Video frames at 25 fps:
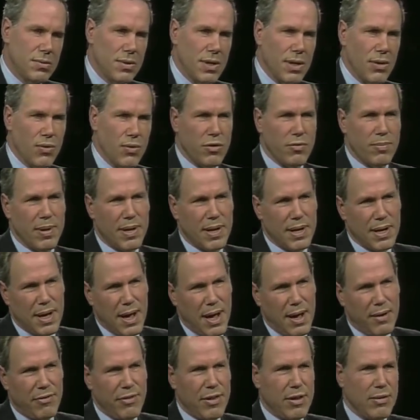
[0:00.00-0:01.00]
he would have been in
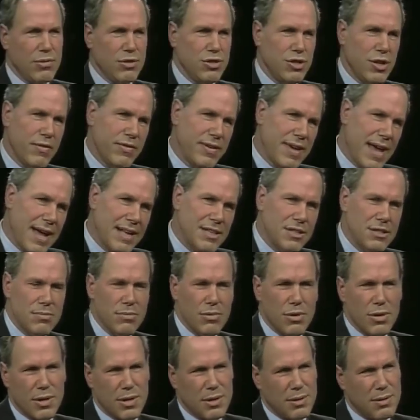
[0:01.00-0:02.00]
conflict with Jeff
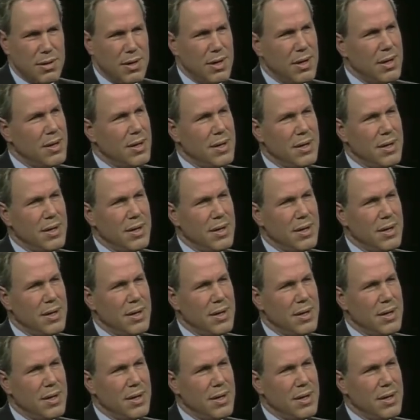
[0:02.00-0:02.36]
Katzenberg, and